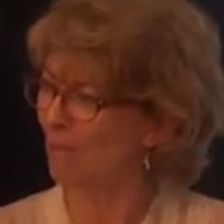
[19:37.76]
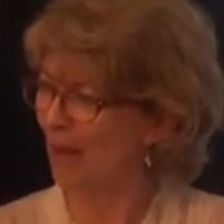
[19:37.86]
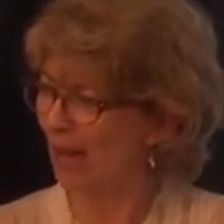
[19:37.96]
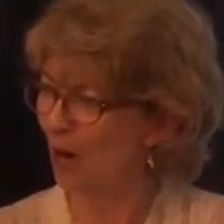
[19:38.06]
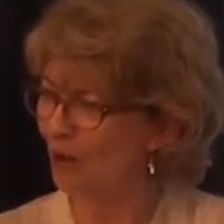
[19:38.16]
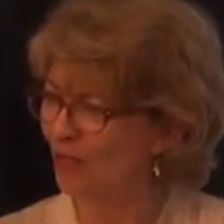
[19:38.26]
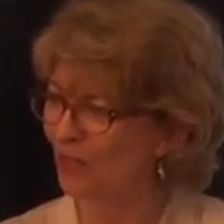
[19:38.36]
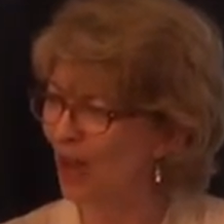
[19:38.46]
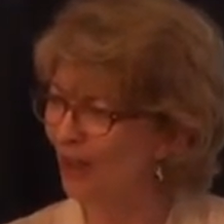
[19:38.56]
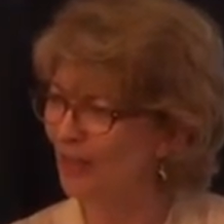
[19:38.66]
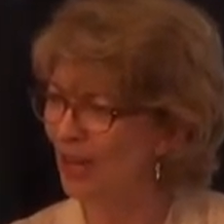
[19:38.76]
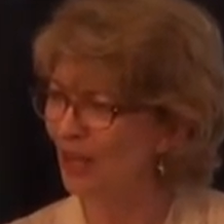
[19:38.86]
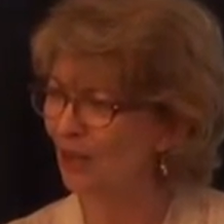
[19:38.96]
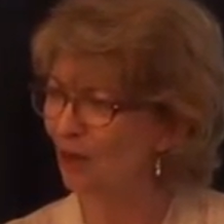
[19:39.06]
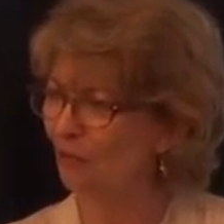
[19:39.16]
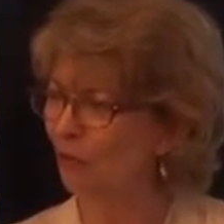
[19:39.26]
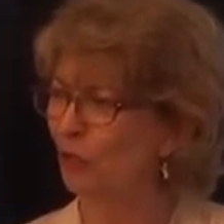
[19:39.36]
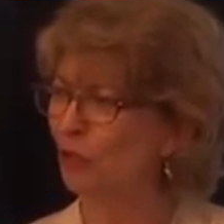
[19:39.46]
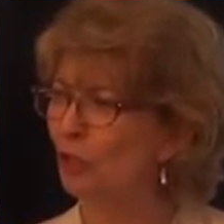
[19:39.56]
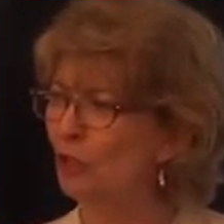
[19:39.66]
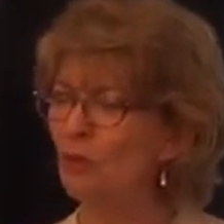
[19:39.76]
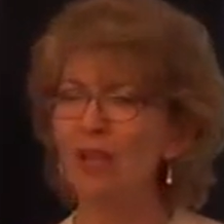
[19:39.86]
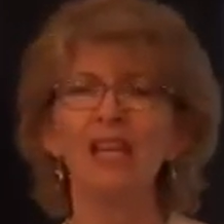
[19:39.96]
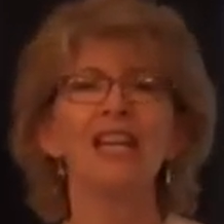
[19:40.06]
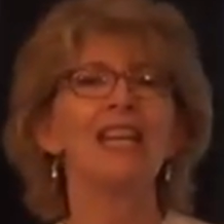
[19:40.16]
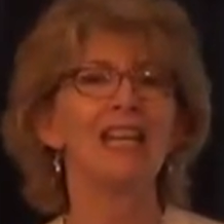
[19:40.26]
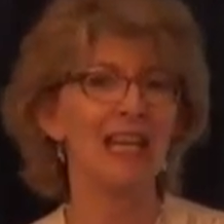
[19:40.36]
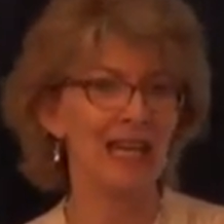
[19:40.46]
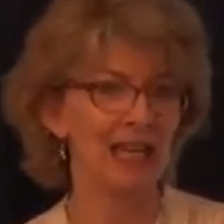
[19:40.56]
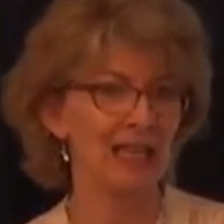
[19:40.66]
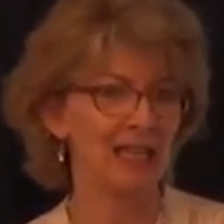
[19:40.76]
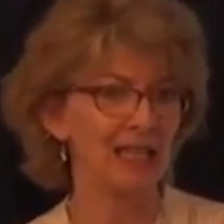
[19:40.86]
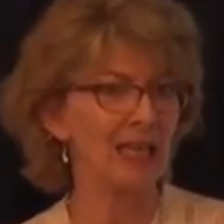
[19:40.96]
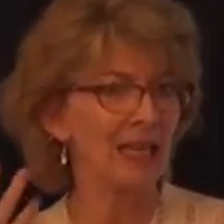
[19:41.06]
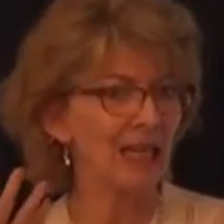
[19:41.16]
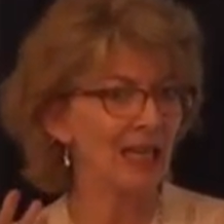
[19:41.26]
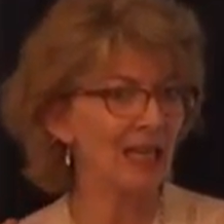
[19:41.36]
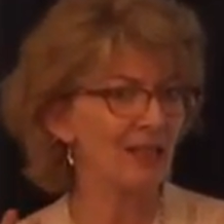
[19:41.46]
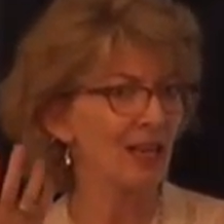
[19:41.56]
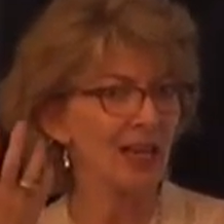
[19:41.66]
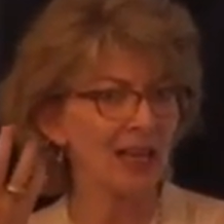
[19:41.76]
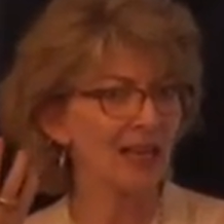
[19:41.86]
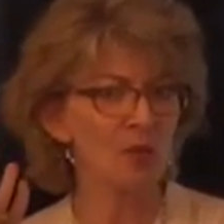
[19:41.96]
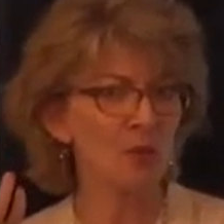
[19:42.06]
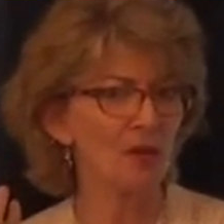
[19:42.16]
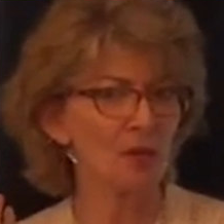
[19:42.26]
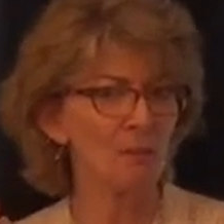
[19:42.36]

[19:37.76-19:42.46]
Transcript: power is not there for you. It is. It is. And that's what this